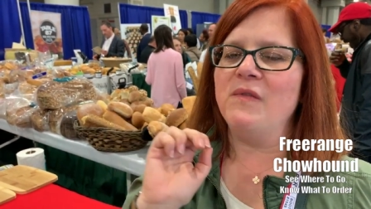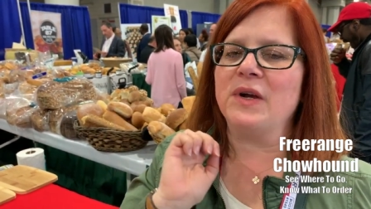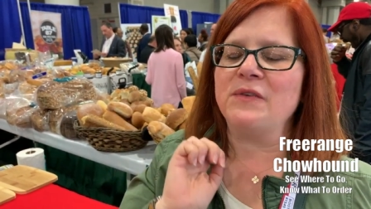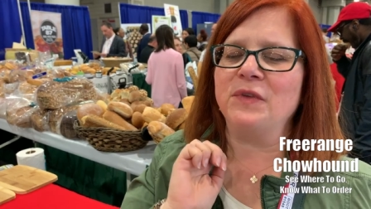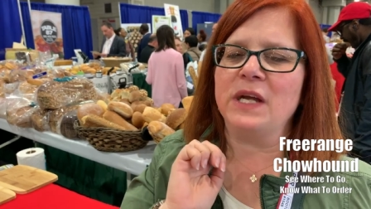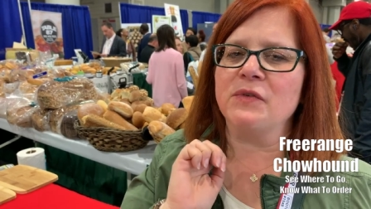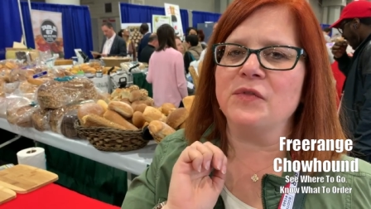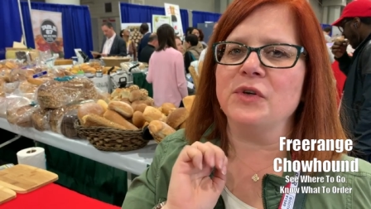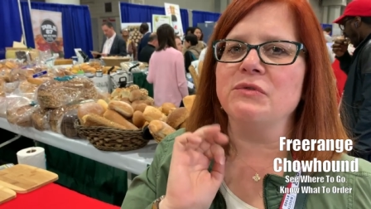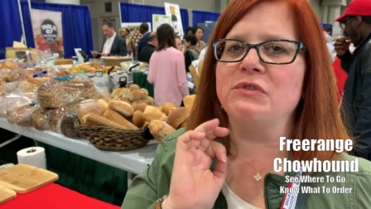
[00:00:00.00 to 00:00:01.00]
Very
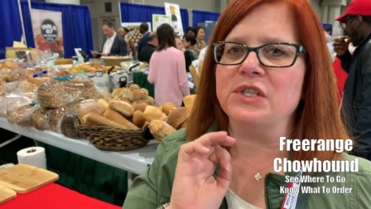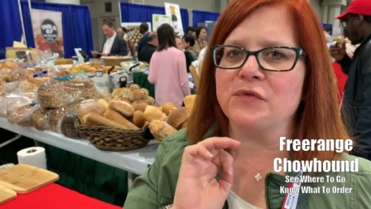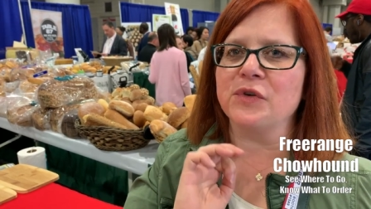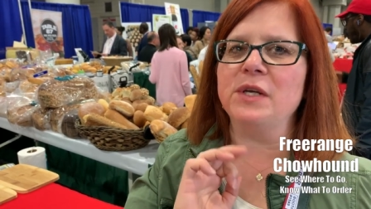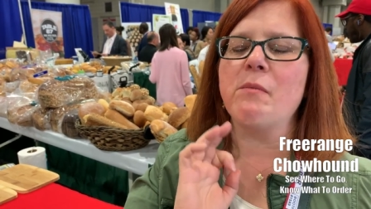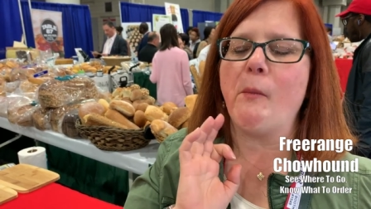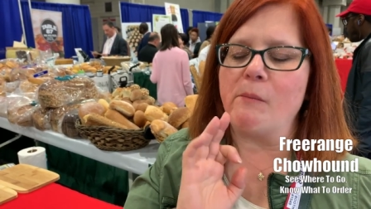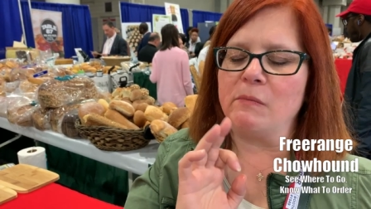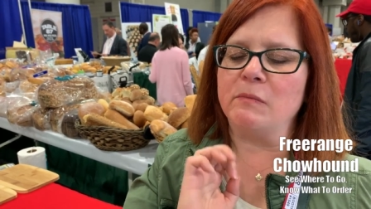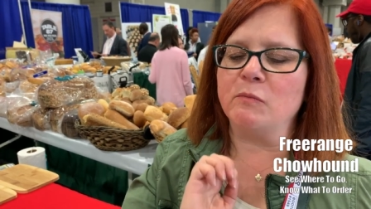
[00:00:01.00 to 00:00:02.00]
flavorful, different.
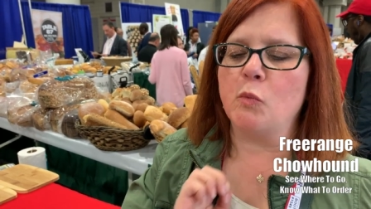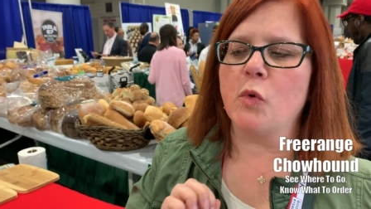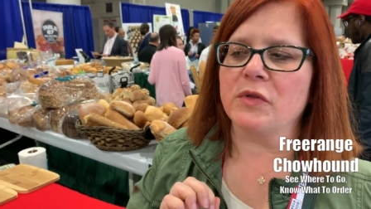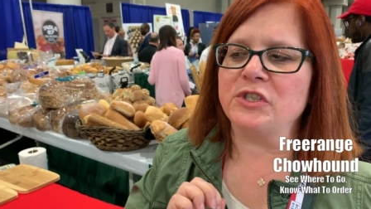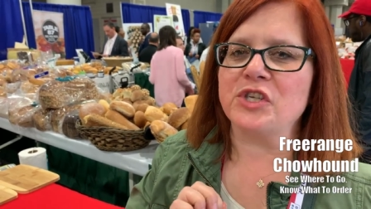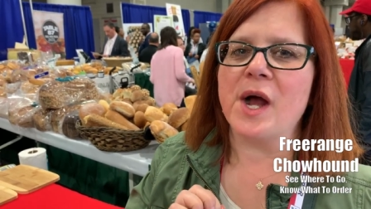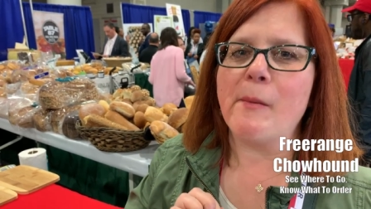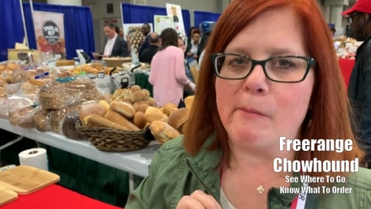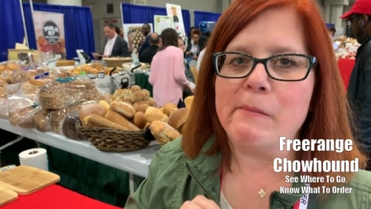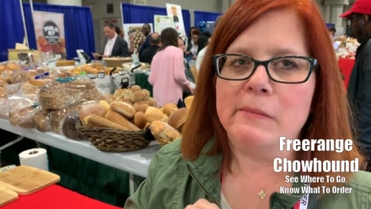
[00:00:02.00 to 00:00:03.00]
Workshop.